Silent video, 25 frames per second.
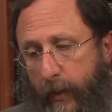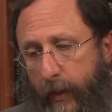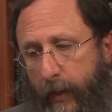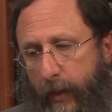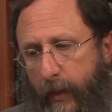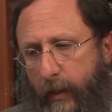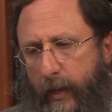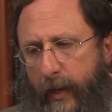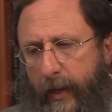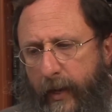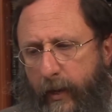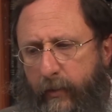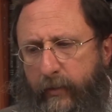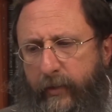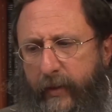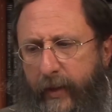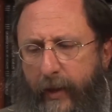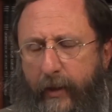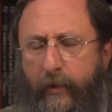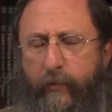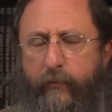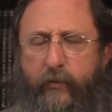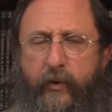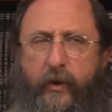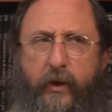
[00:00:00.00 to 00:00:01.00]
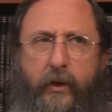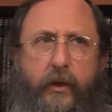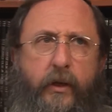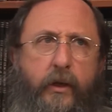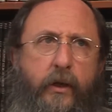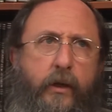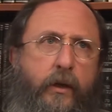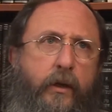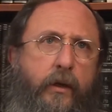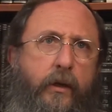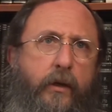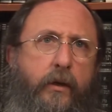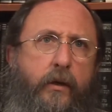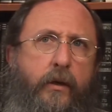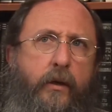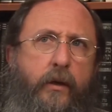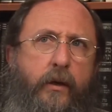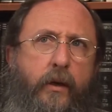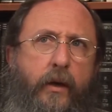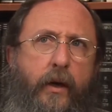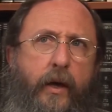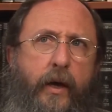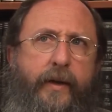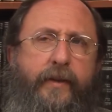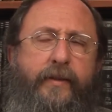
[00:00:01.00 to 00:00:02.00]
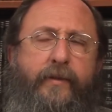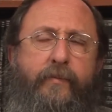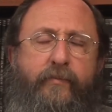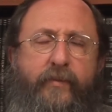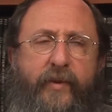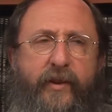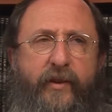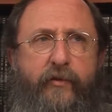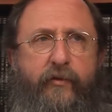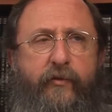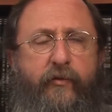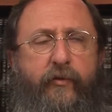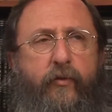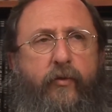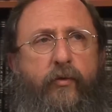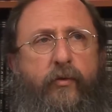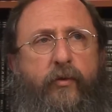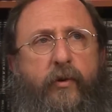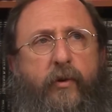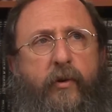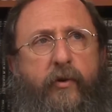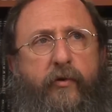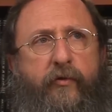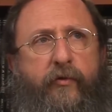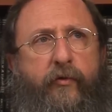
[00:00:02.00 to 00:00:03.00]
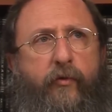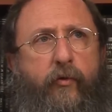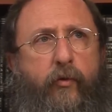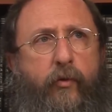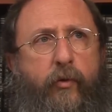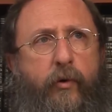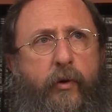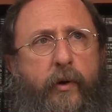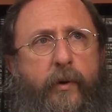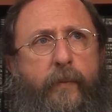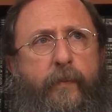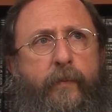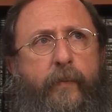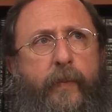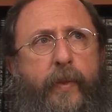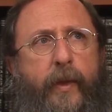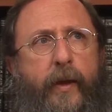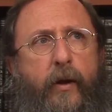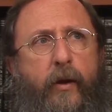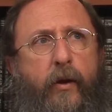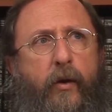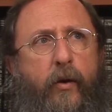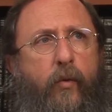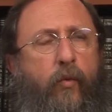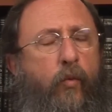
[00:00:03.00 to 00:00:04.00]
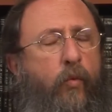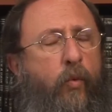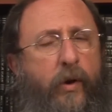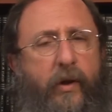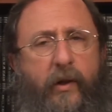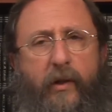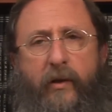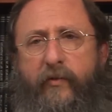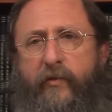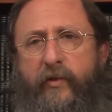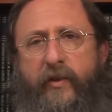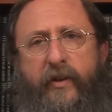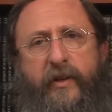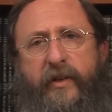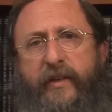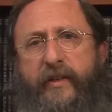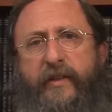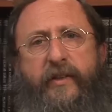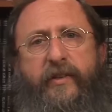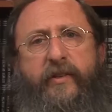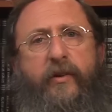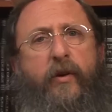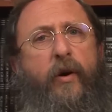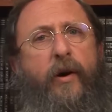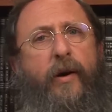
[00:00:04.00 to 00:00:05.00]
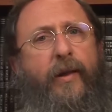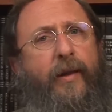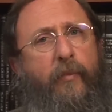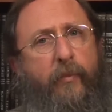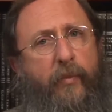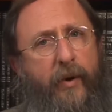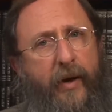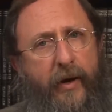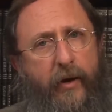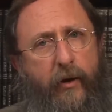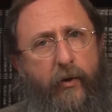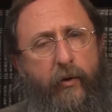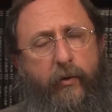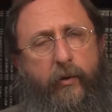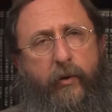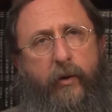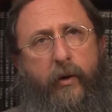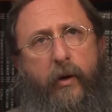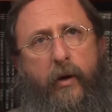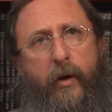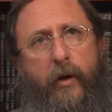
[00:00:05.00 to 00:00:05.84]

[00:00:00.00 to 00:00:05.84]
and how that really, as a metaphor for what Leviticus is all about,